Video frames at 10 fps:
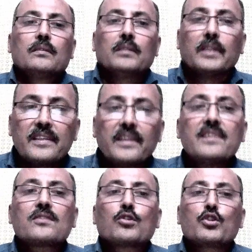This
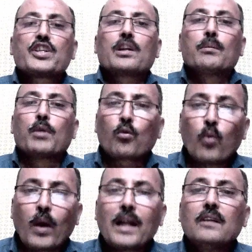is question number
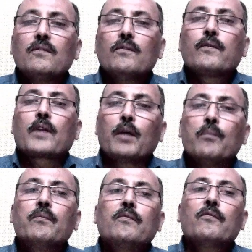1
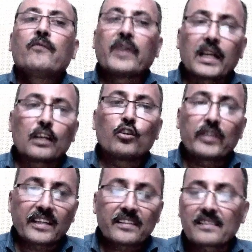from figurative
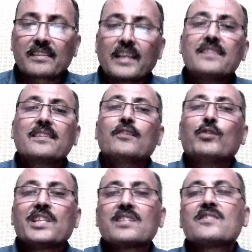exercise,
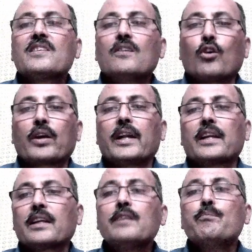which is located
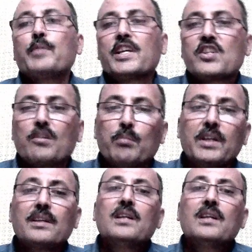in page number